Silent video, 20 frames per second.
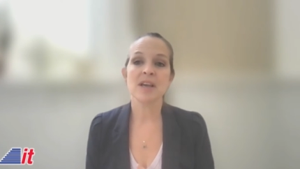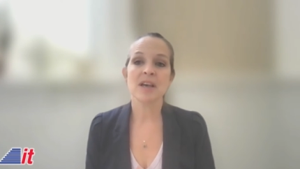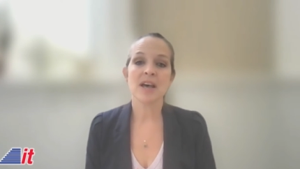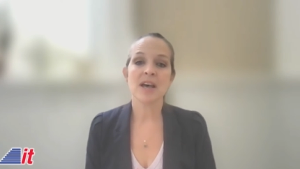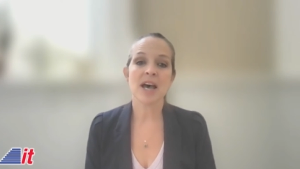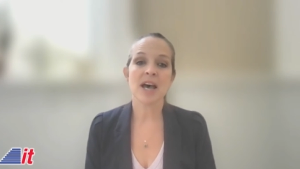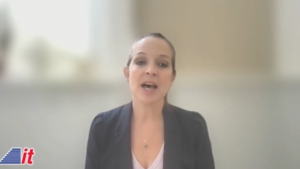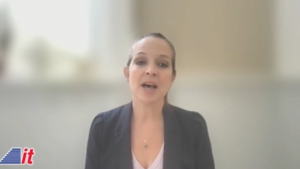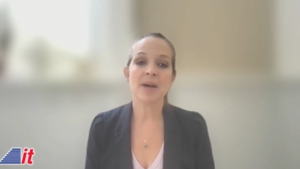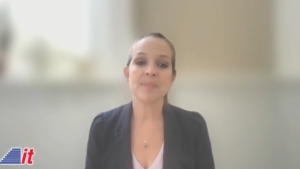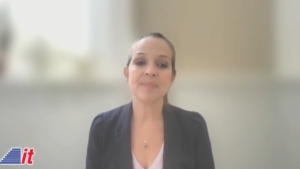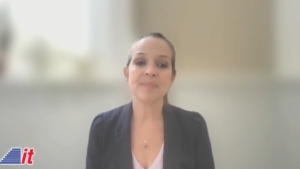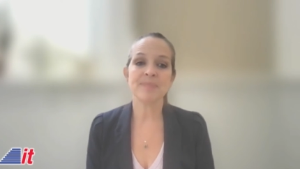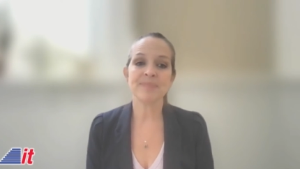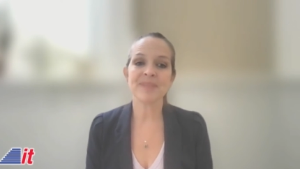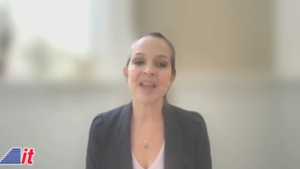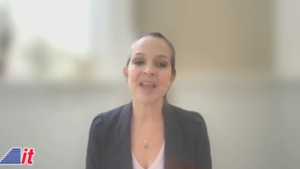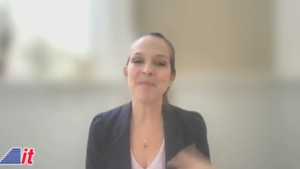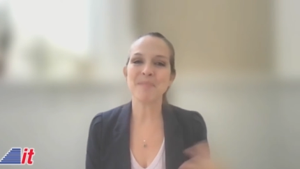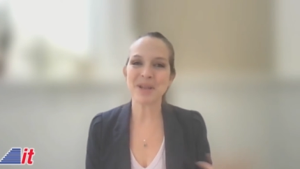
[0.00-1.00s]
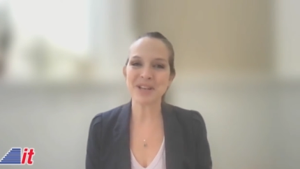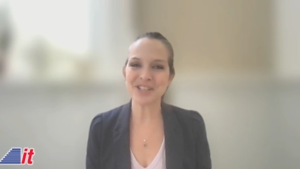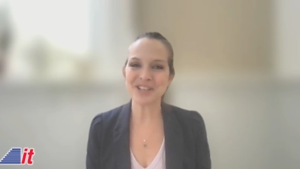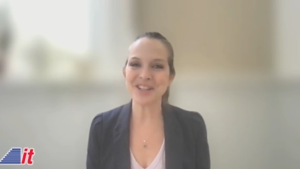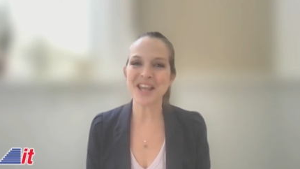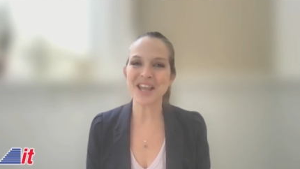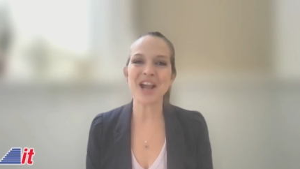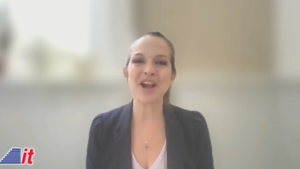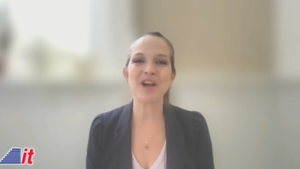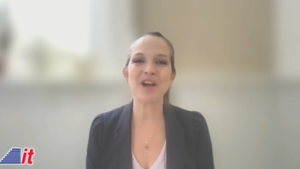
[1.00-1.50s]
Um, I mentioned
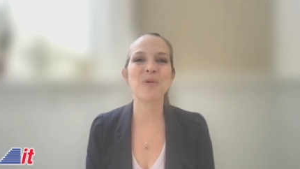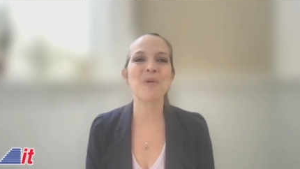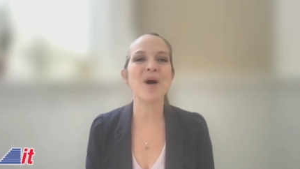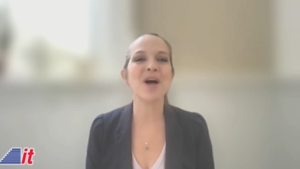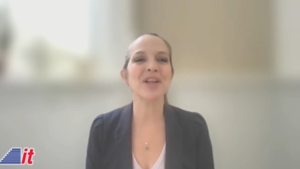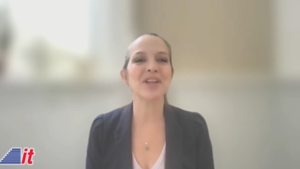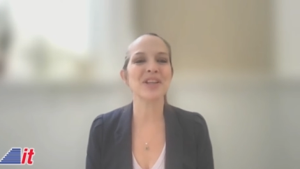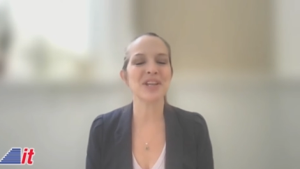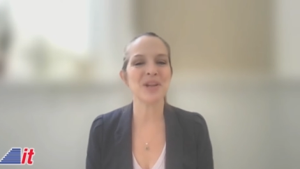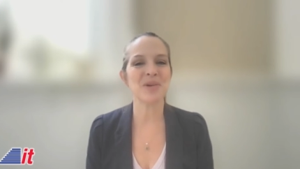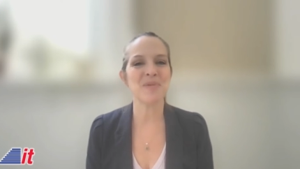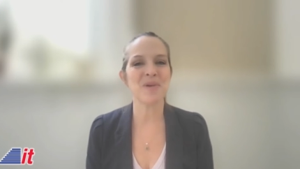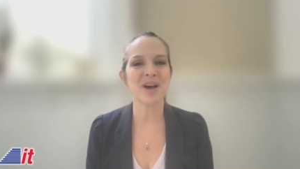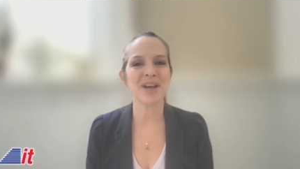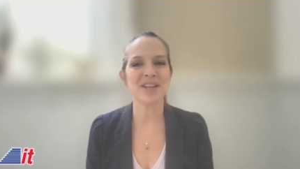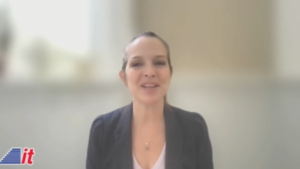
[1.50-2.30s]
the air quality one.